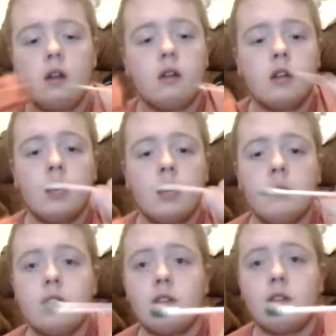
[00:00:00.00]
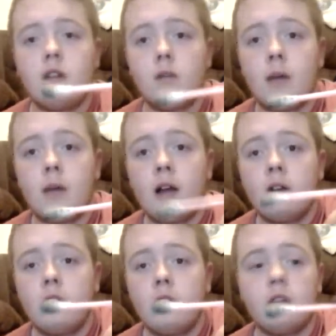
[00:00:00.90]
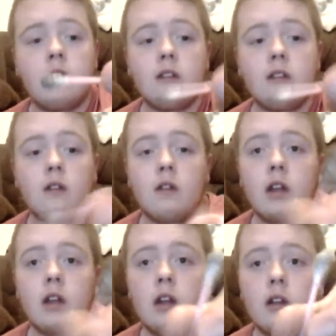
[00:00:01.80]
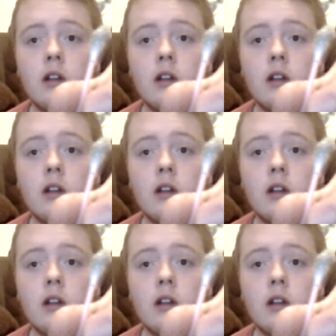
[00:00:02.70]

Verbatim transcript: Clean them. As you can see, it's all black. That's, that's a good thing. Uh,